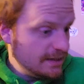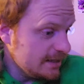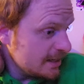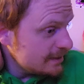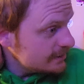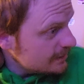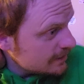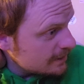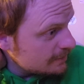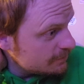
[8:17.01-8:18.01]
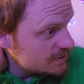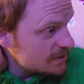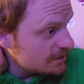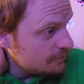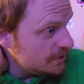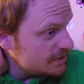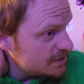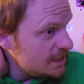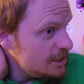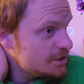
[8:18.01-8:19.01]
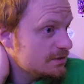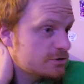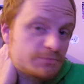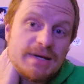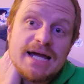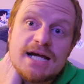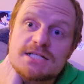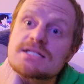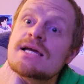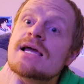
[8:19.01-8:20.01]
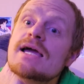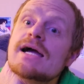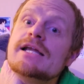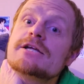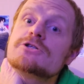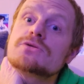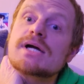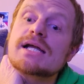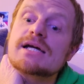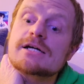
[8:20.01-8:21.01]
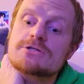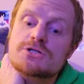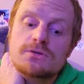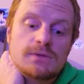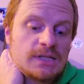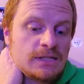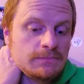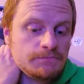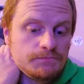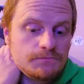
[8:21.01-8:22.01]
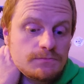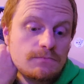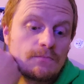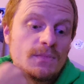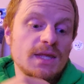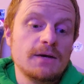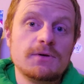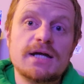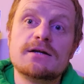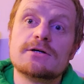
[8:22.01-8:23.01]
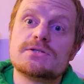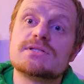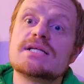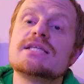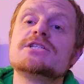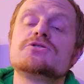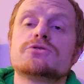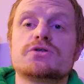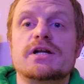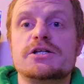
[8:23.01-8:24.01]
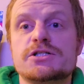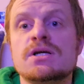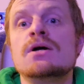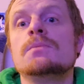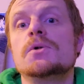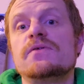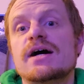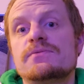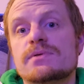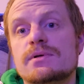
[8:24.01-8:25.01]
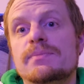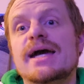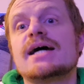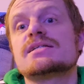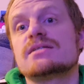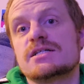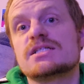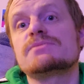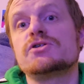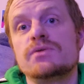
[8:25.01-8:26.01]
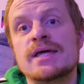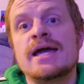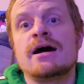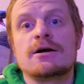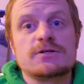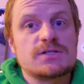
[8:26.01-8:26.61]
And it's like when you see each other's past and you try not to, and what I know is that these two are trying to just move on from their past and accept who they are.